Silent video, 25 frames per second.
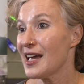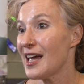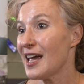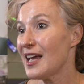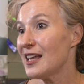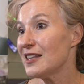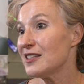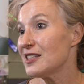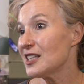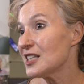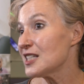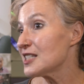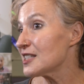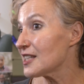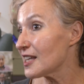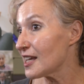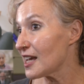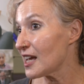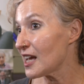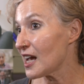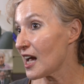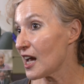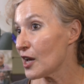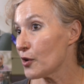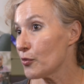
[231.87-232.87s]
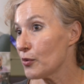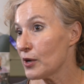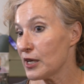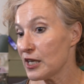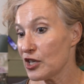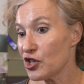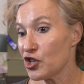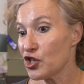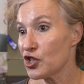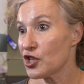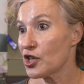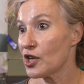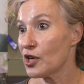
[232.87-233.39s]
And this, uh, I
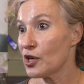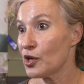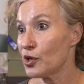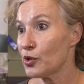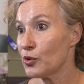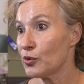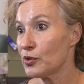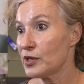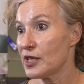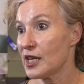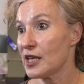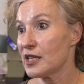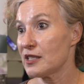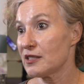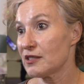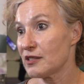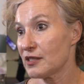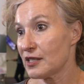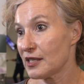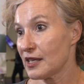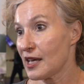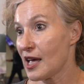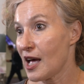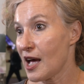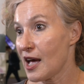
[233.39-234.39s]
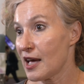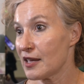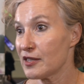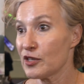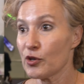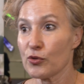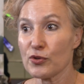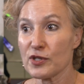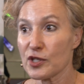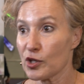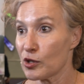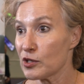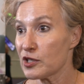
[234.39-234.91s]
really show that uh,
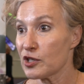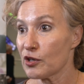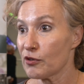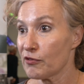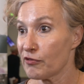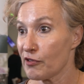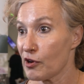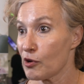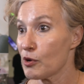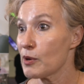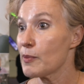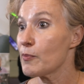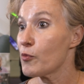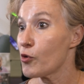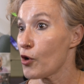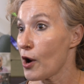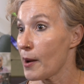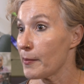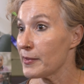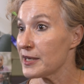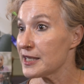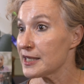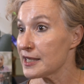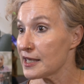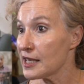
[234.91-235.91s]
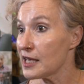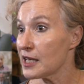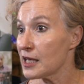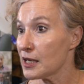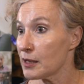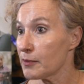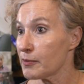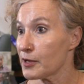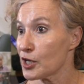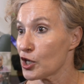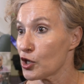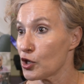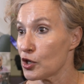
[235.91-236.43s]
the results are very
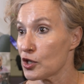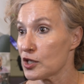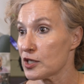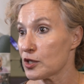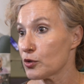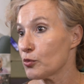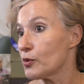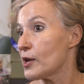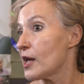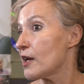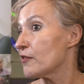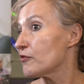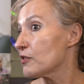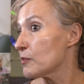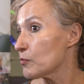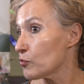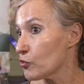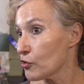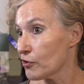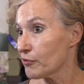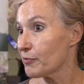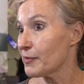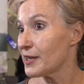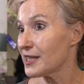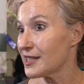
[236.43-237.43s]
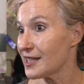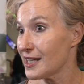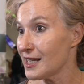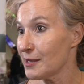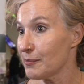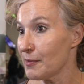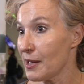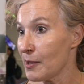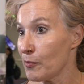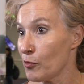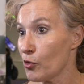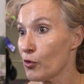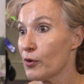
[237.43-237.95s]
promising because we have improvement
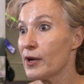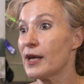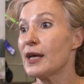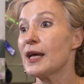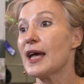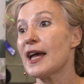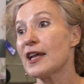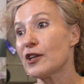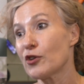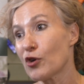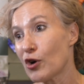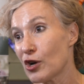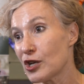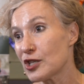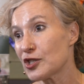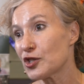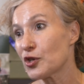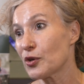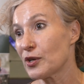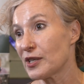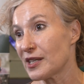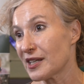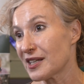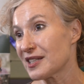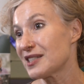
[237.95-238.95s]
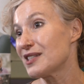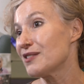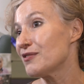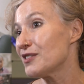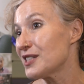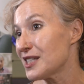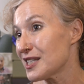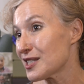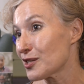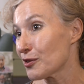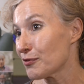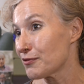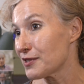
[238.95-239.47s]
in memory and also in
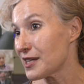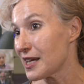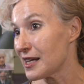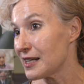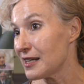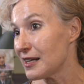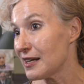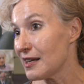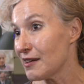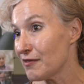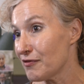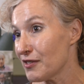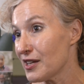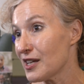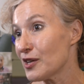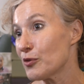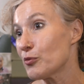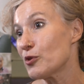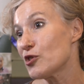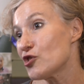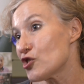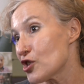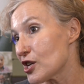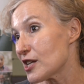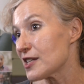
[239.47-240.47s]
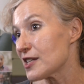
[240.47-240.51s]
activities of daily living, which